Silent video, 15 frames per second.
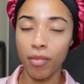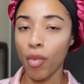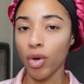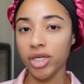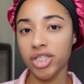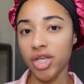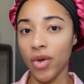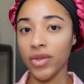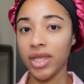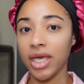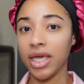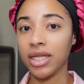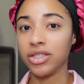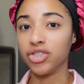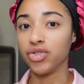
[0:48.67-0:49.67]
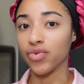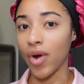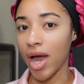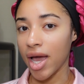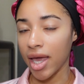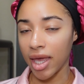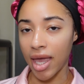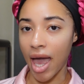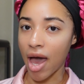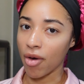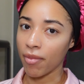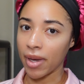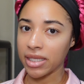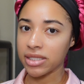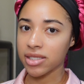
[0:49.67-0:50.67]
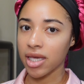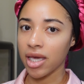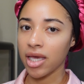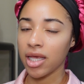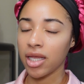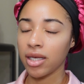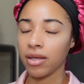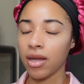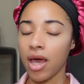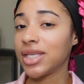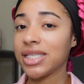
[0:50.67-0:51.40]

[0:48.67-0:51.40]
more so than drying out my skin.